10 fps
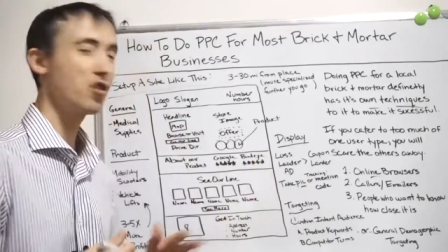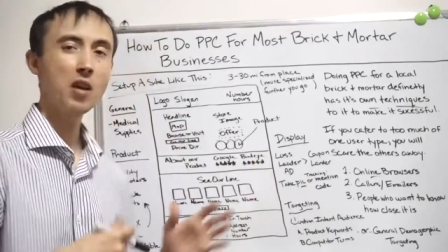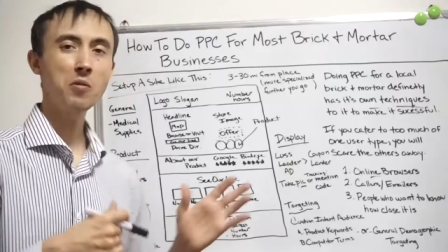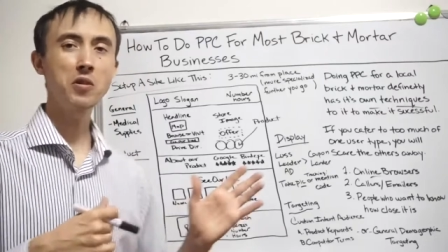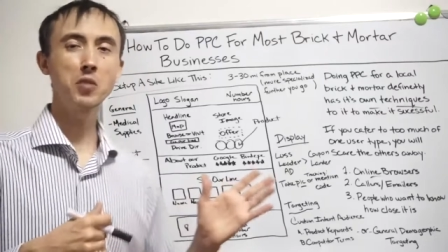
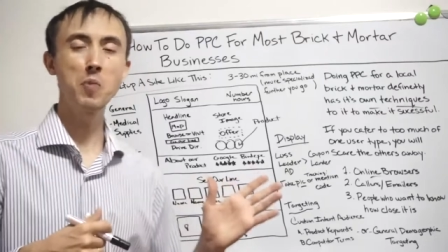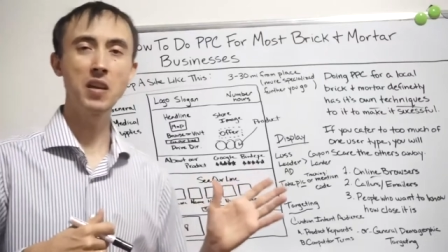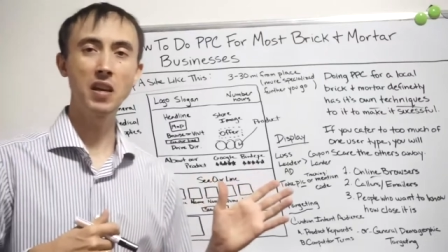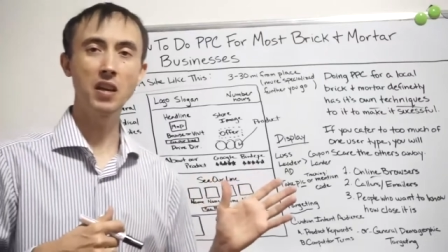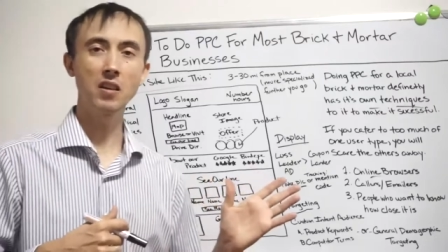Generally
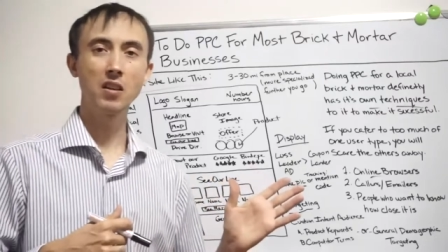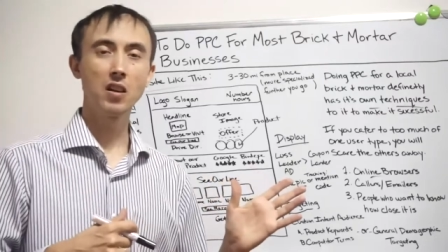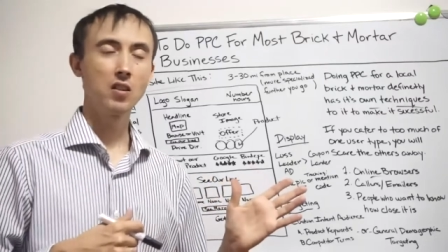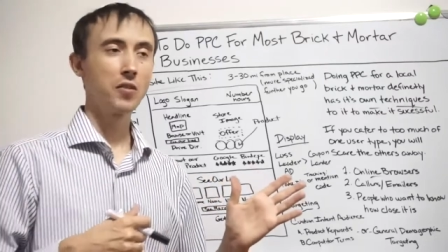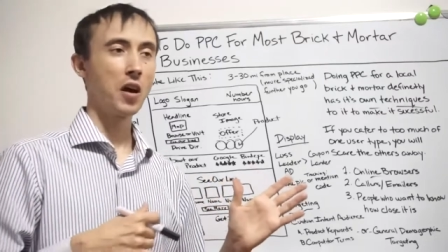speaking,
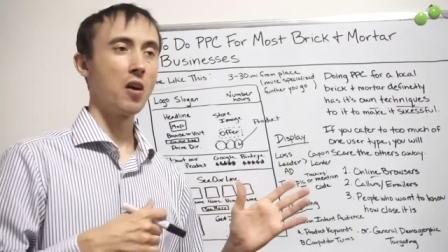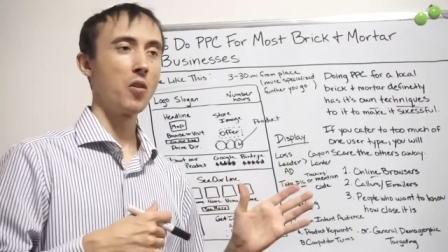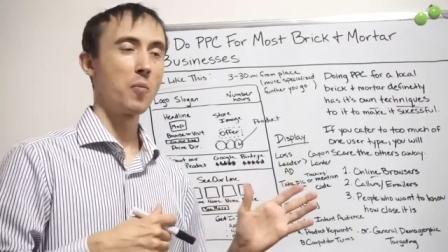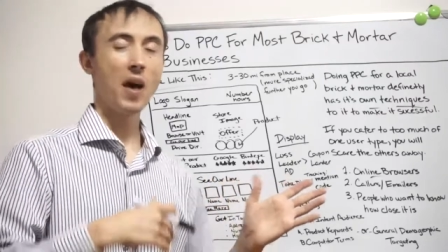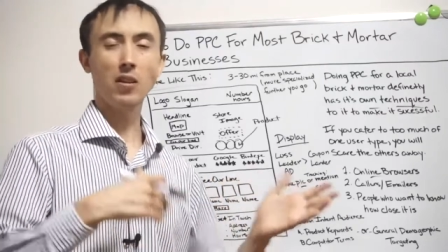
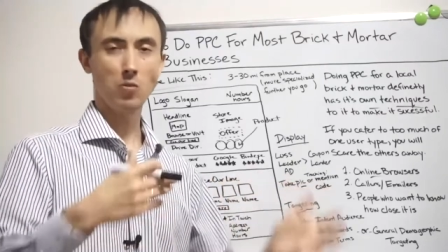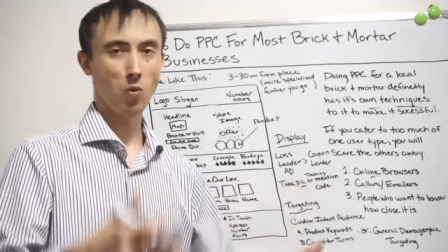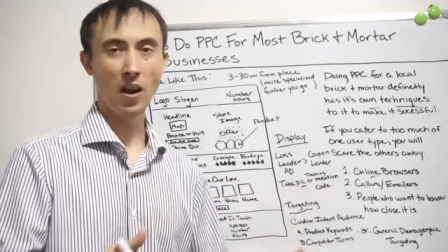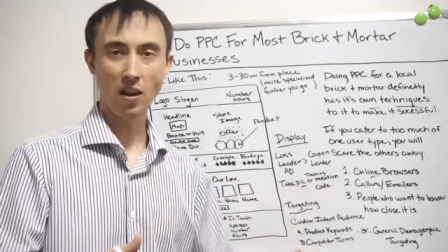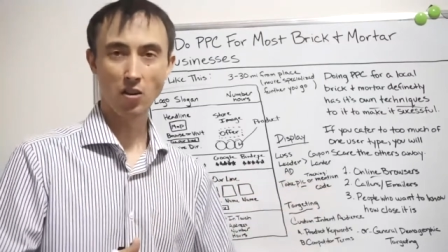though, the
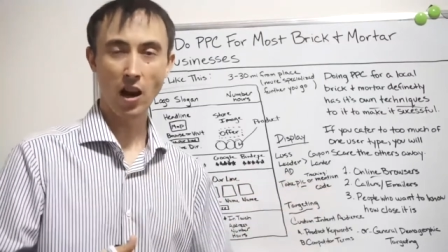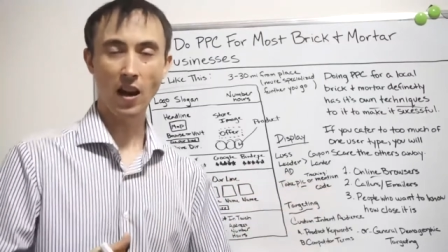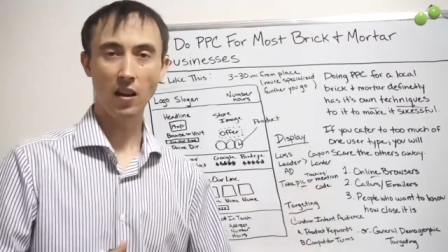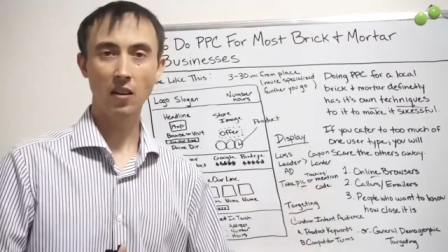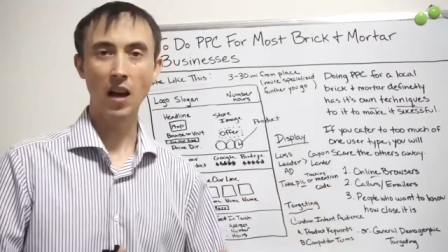best way to
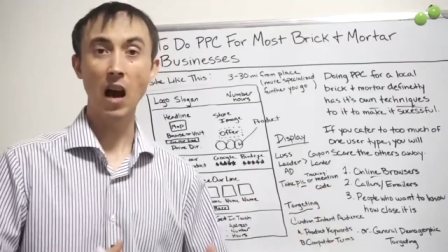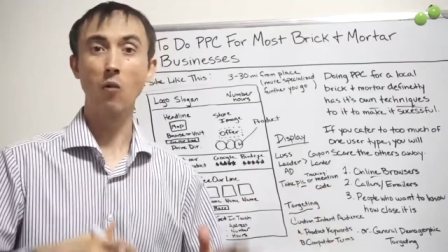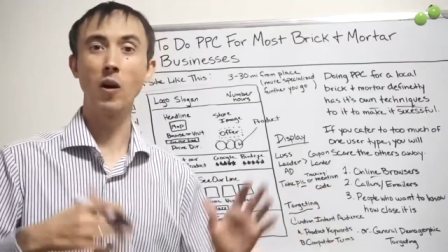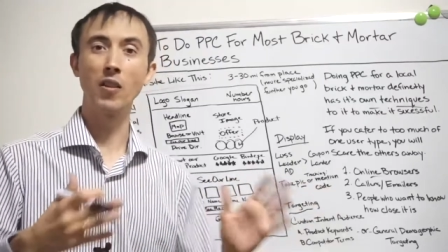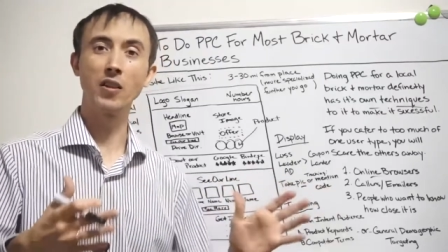track
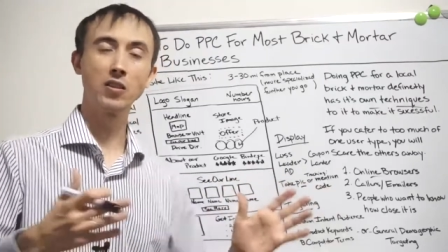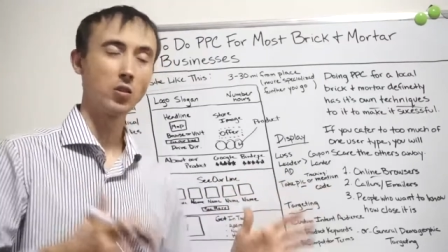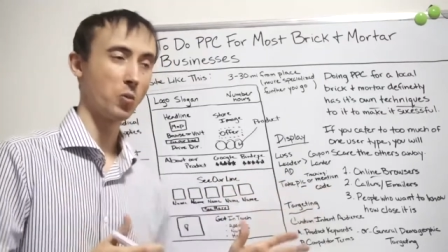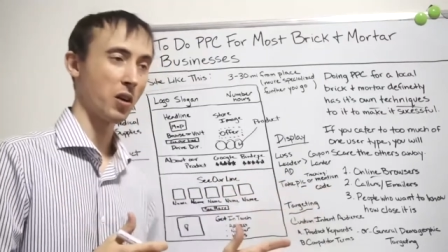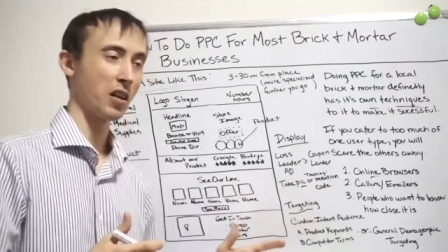how well
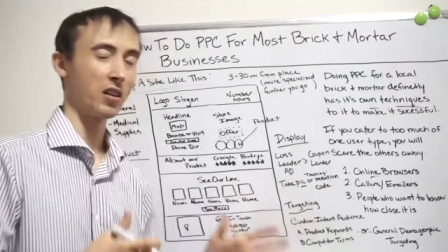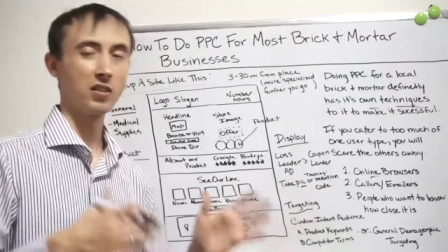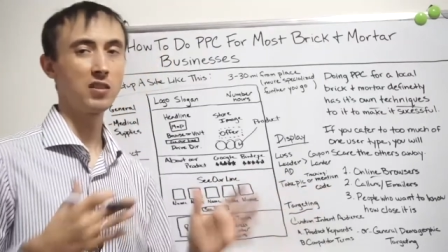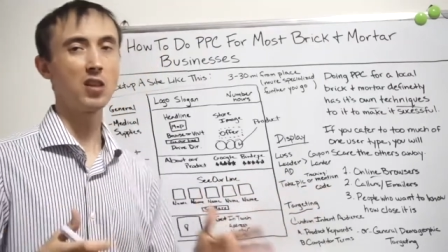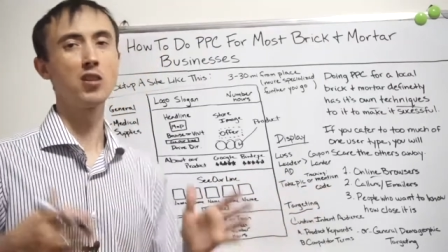this is
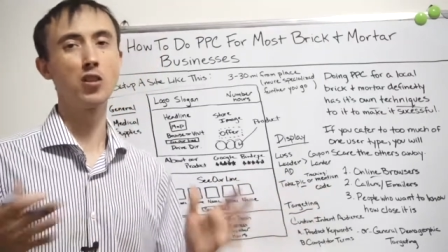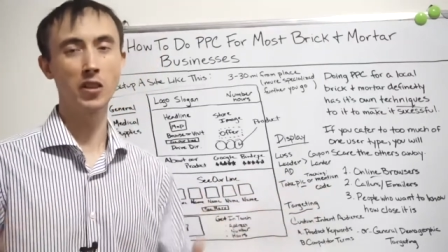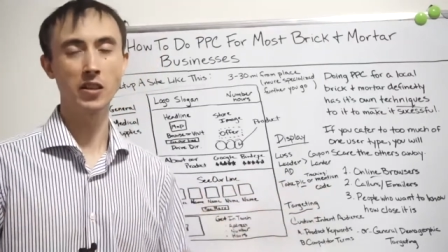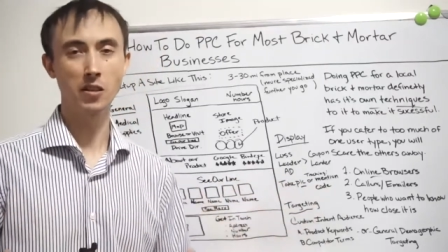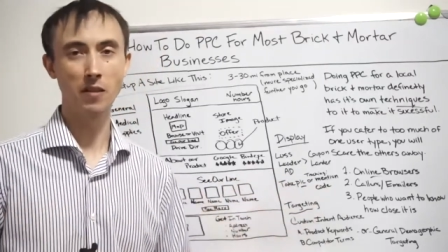working is still to
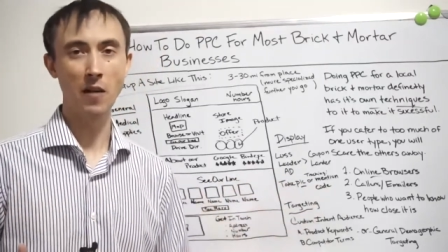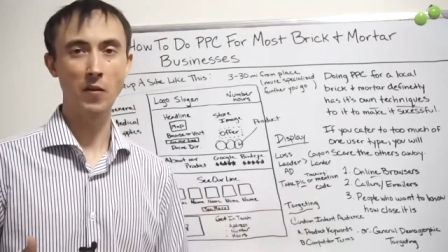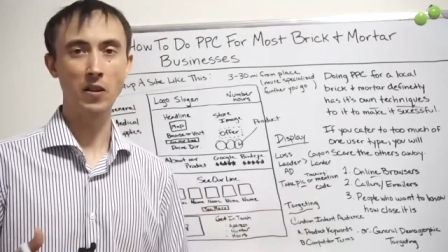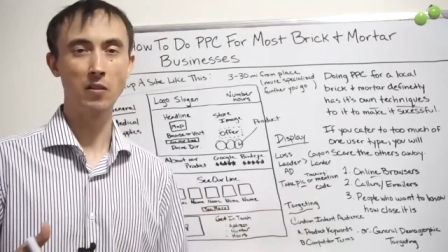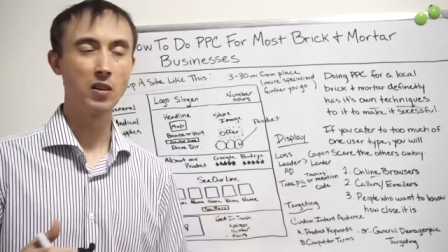look at your
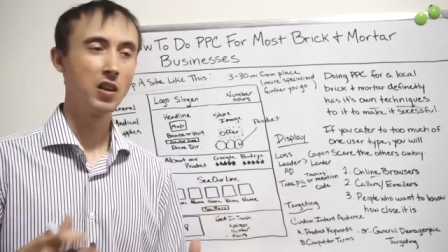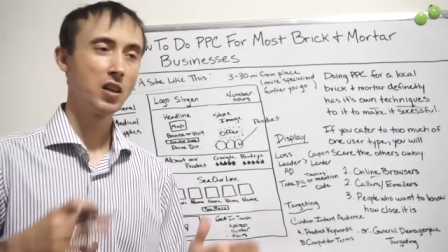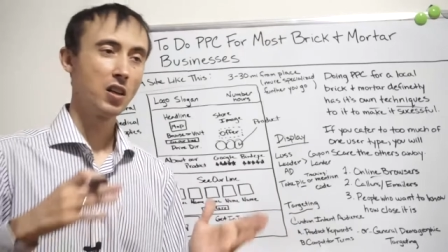revenue,